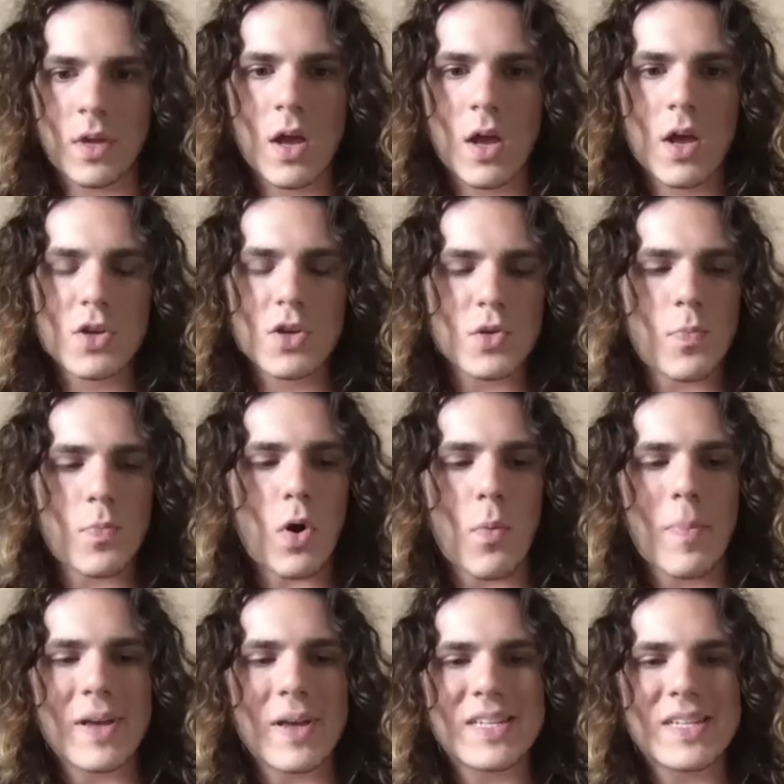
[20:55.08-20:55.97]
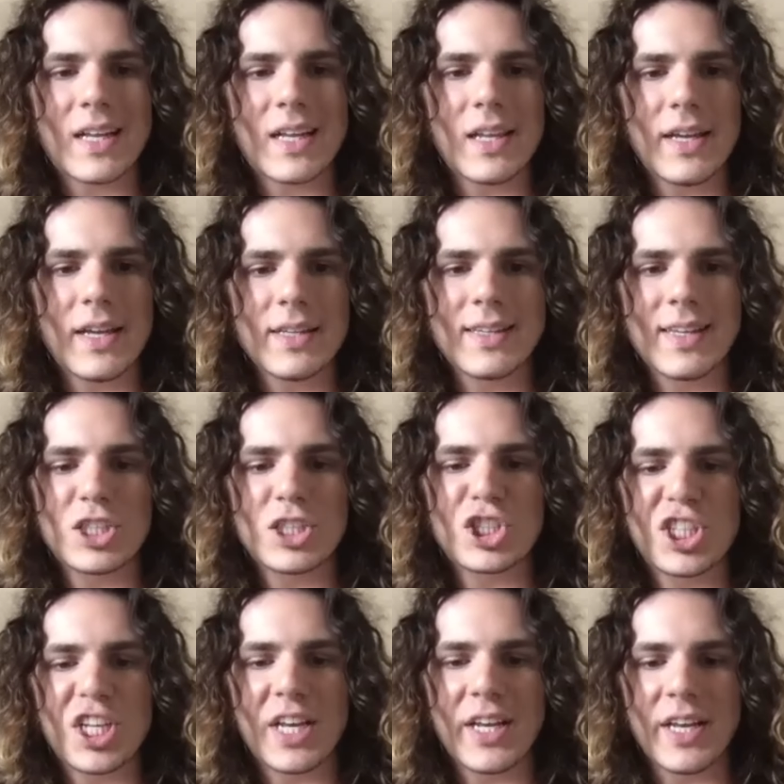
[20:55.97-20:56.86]
So, bro, basically the
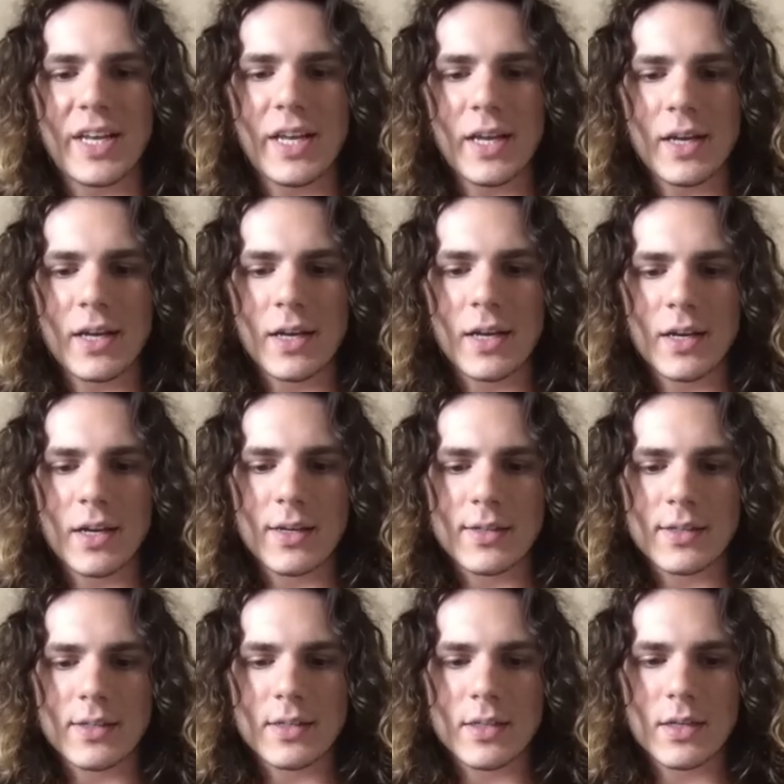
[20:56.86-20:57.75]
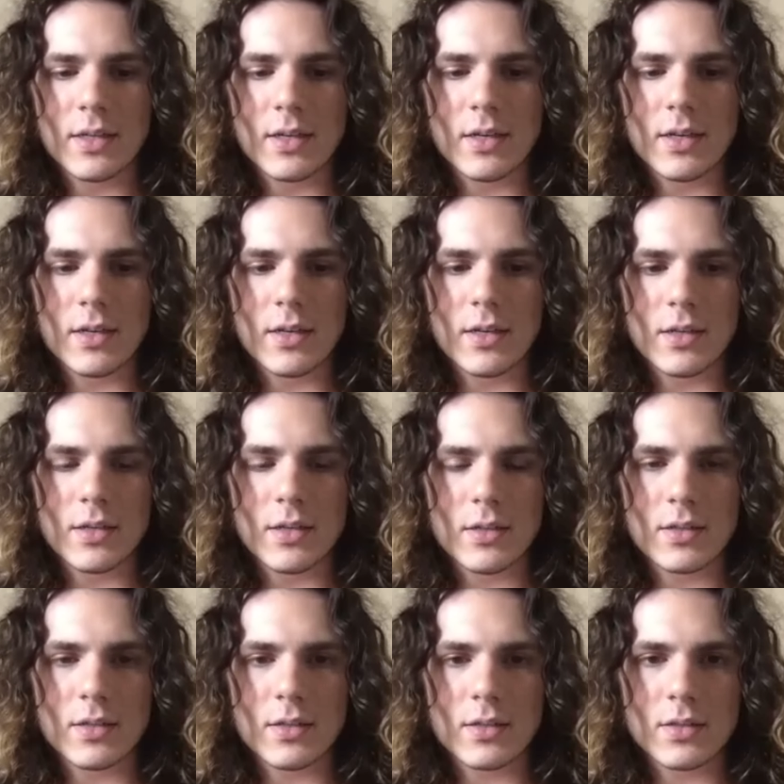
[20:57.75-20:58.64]
Chi. That every
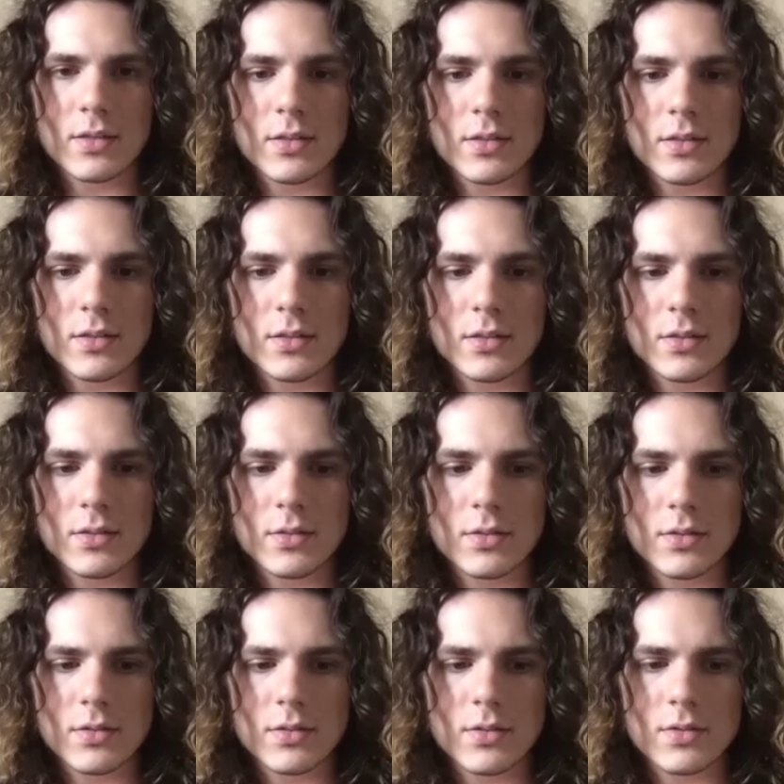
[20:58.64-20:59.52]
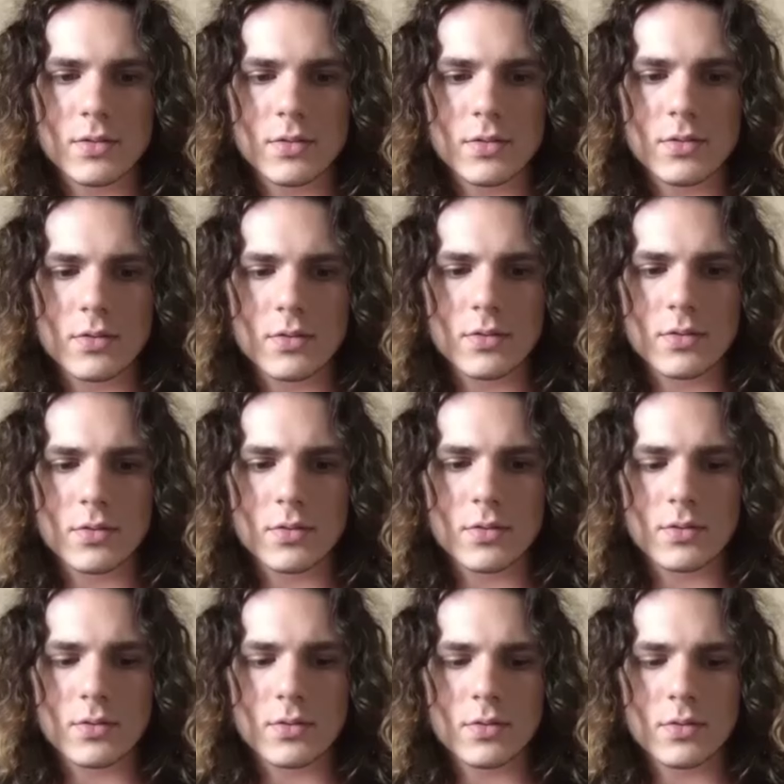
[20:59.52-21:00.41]
morning as well, like.
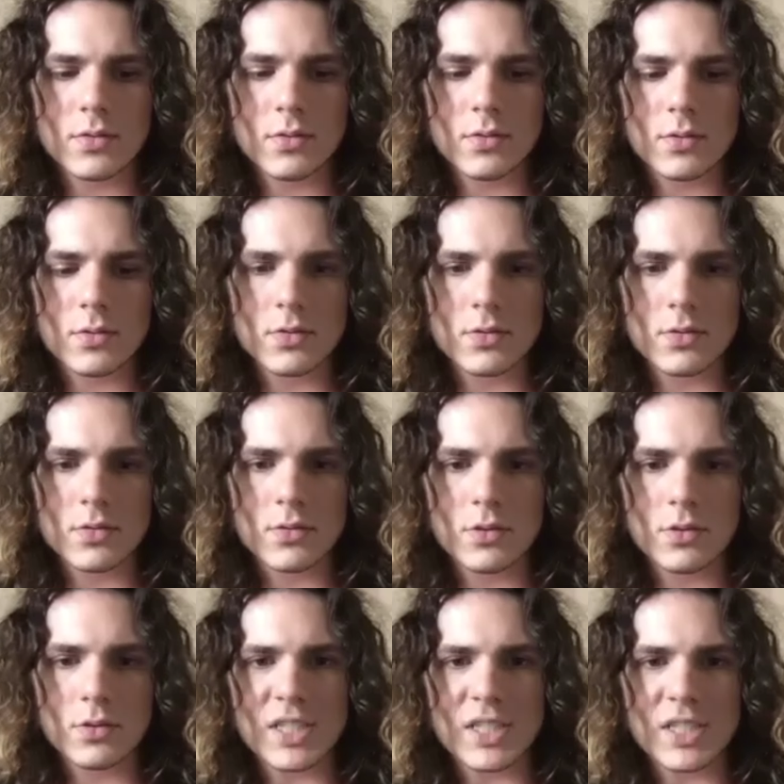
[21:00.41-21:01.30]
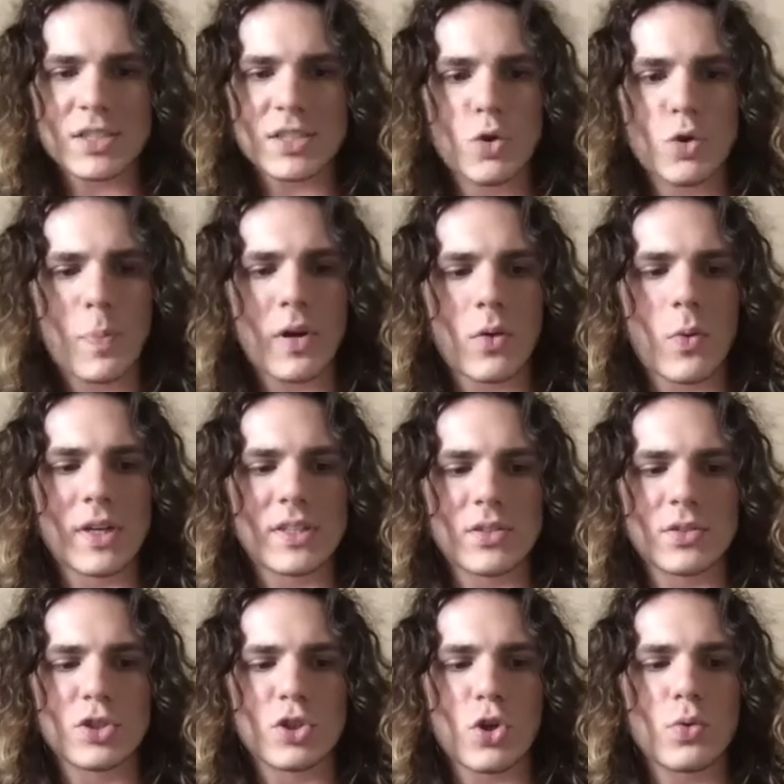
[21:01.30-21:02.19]
I... Just a stupid
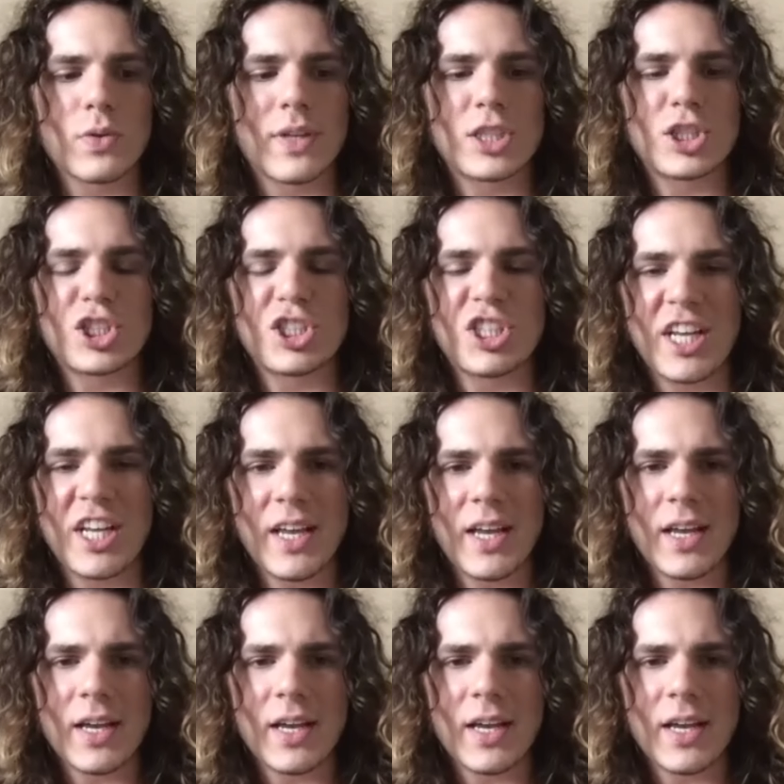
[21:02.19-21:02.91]
question. So the Chi.